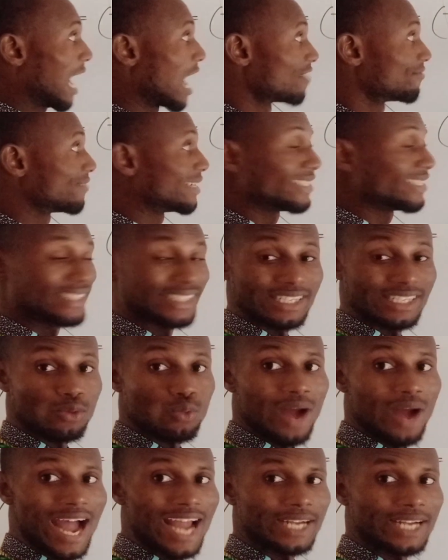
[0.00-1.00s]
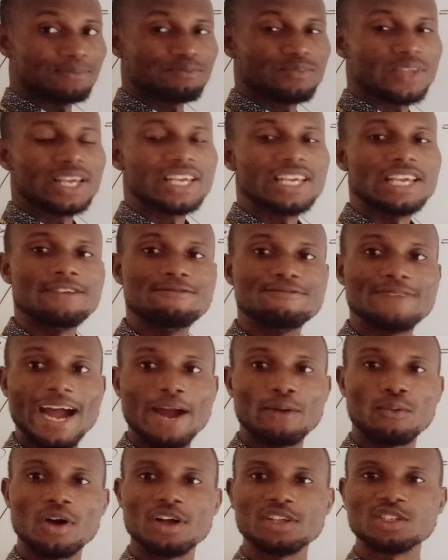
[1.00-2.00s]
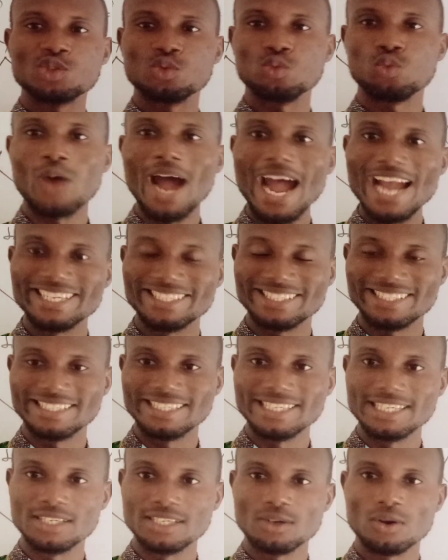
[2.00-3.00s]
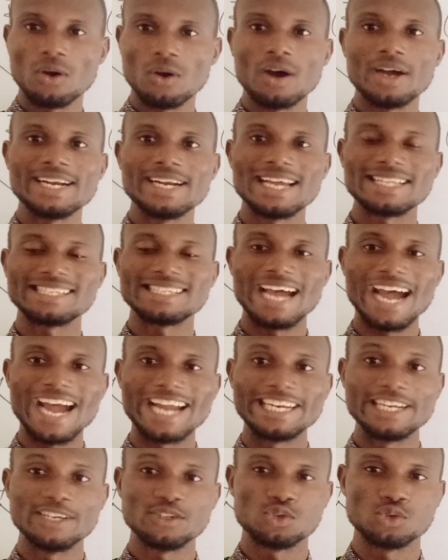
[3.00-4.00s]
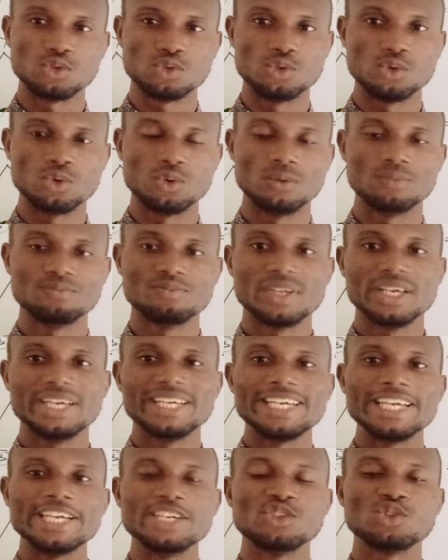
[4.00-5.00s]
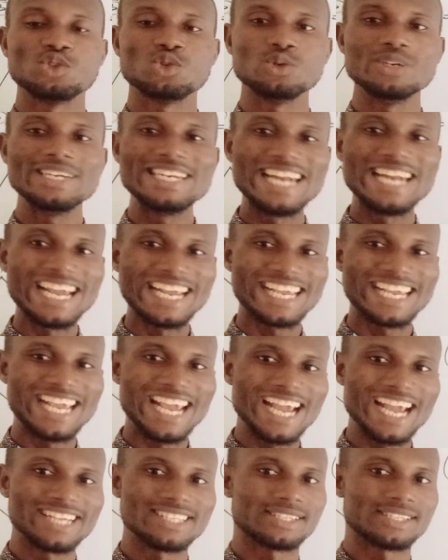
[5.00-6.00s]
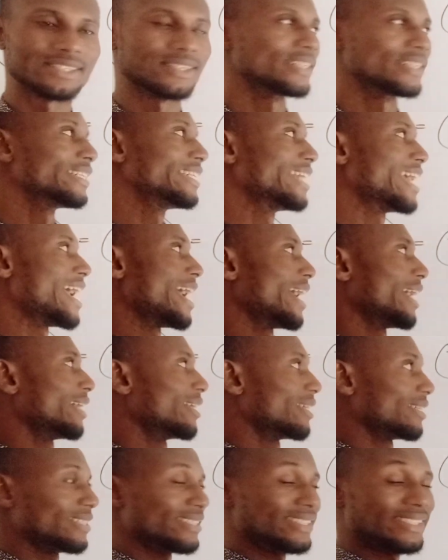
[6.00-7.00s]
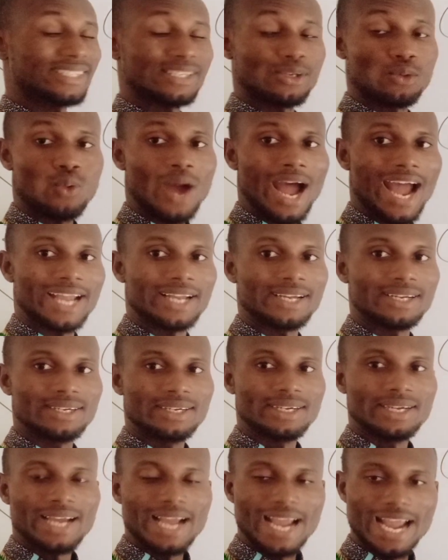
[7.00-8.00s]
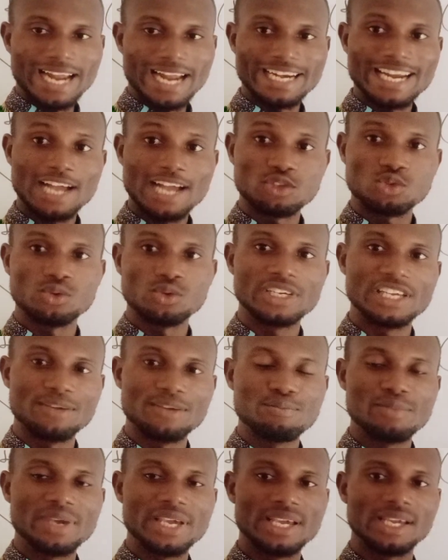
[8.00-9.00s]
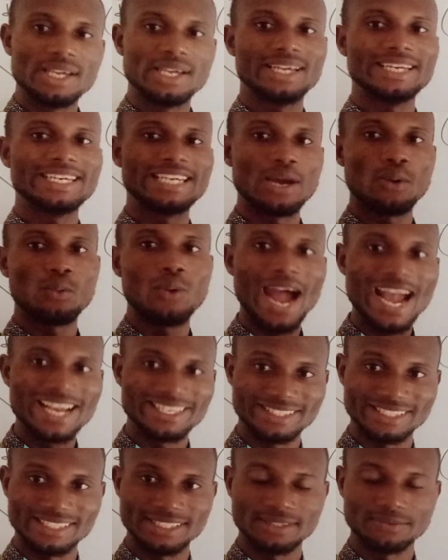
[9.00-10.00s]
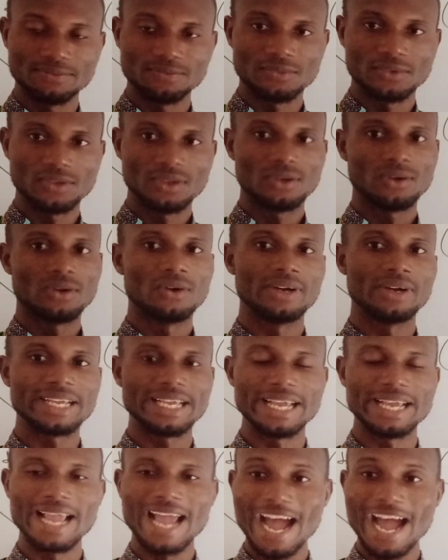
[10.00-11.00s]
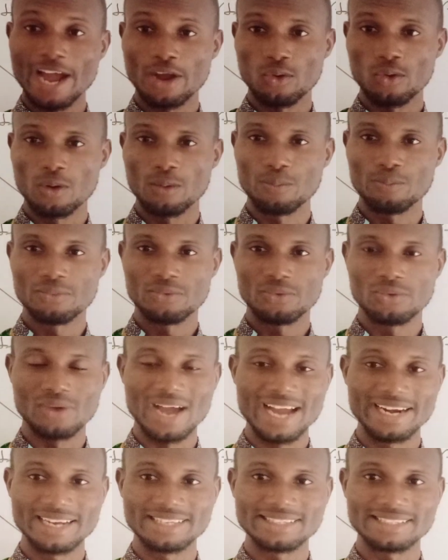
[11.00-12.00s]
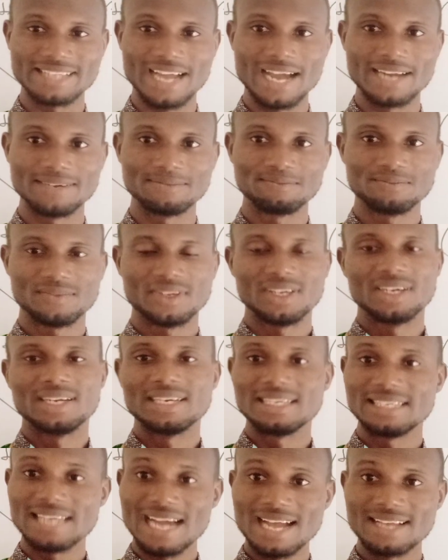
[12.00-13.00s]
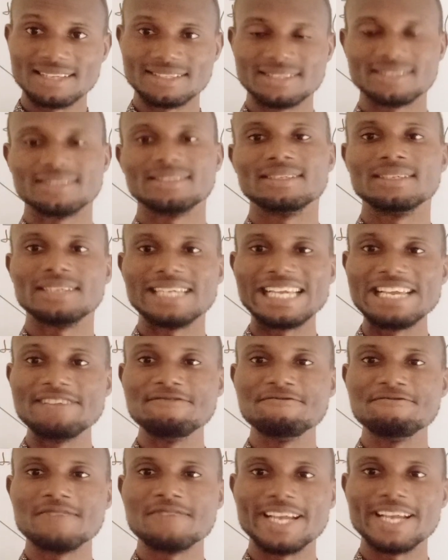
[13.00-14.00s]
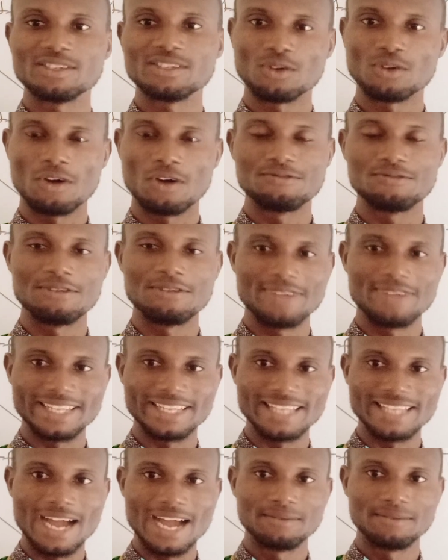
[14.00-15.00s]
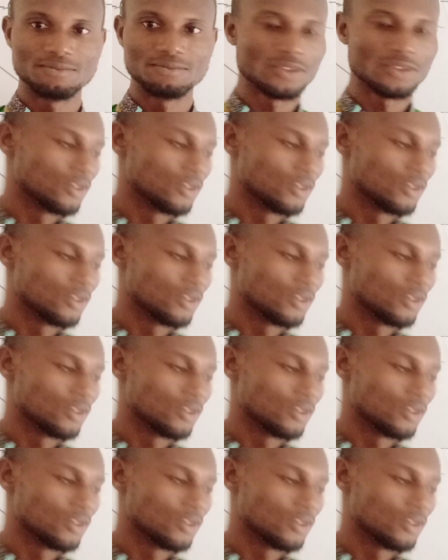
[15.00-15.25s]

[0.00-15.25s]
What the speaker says: having zy, if I want yz, all that I need to do is to negate the zy, and that will give me the yz. Okay, I hope you understand. That's inverse of a vector.